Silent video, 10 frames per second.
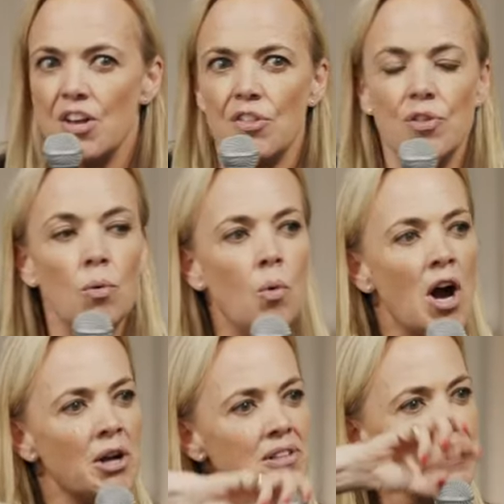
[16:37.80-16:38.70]
The
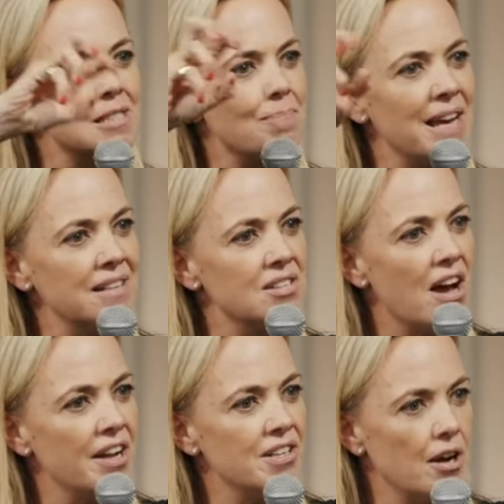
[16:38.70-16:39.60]
world is being
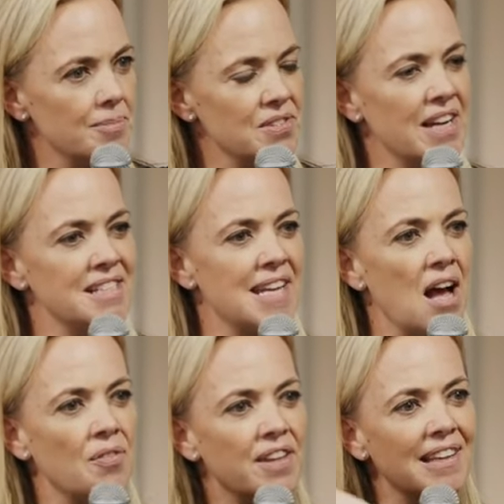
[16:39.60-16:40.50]
turned upside
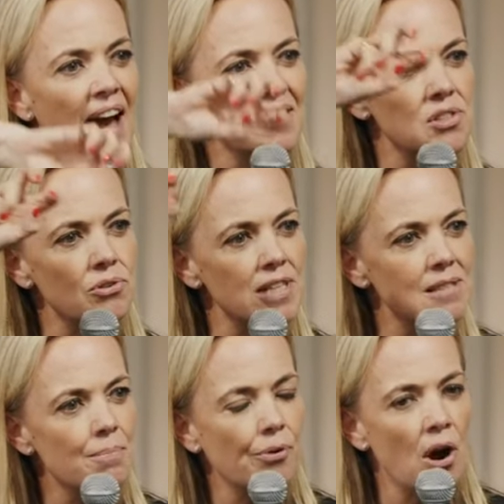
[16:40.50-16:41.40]
down. The categories
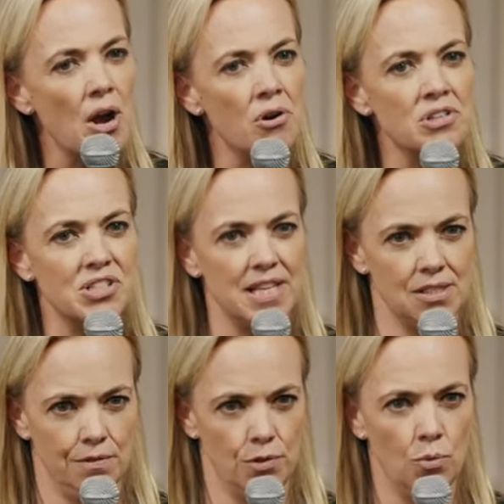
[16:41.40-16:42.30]
and priorities
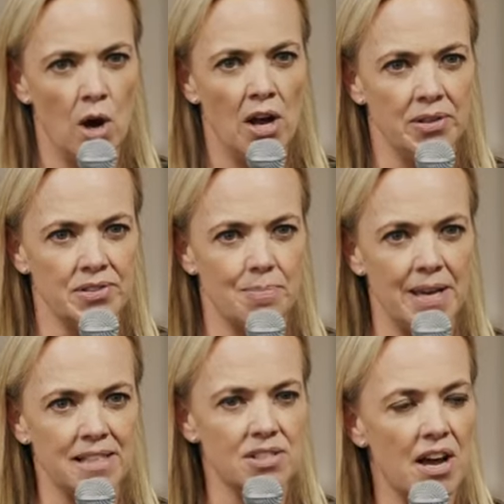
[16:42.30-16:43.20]
of the world are
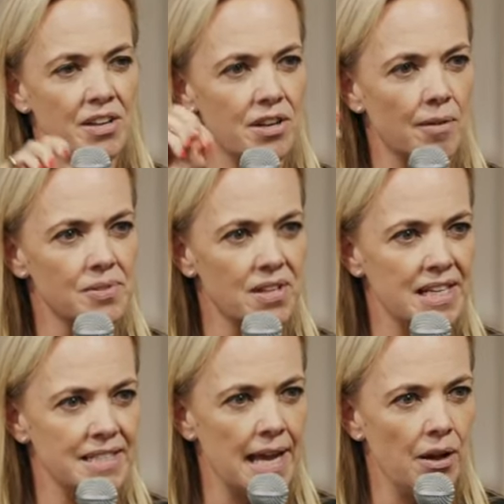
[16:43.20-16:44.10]
being turned
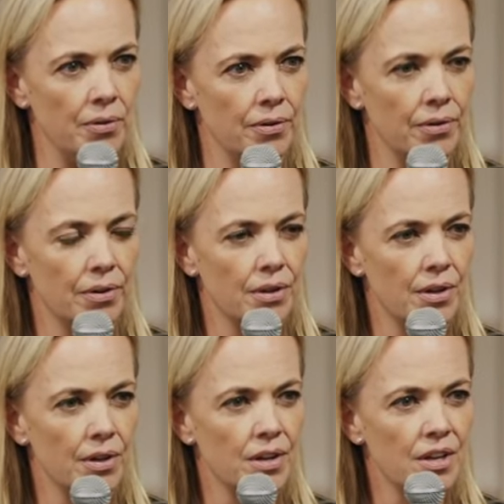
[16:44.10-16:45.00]
upside down.
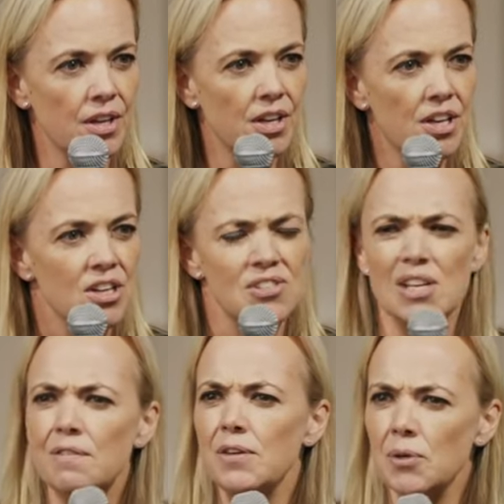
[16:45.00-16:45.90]
So
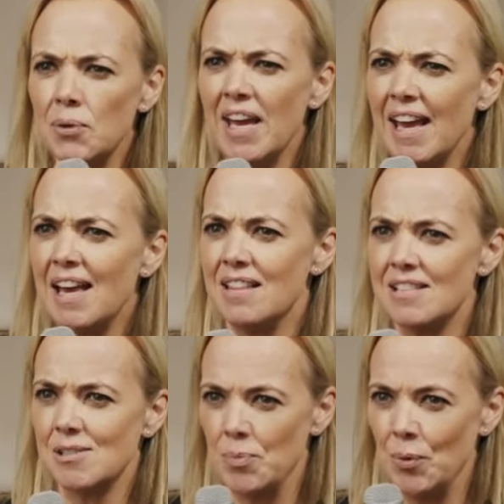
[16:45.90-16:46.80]
if you're here
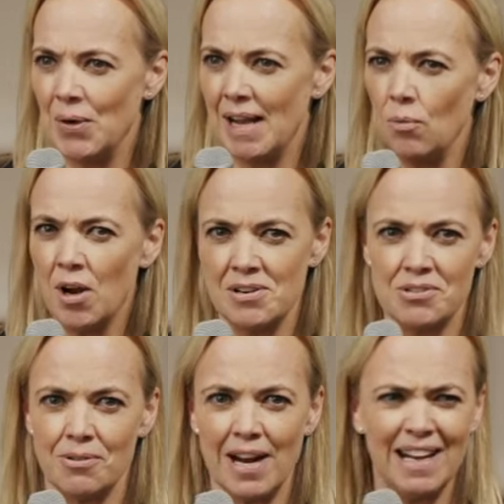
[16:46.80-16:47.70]
this morning
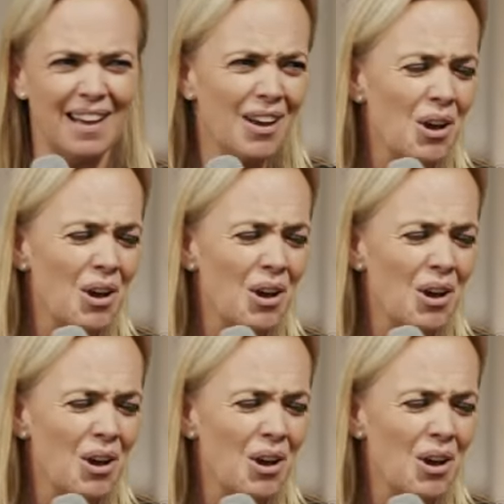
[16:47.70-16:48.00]
wondering,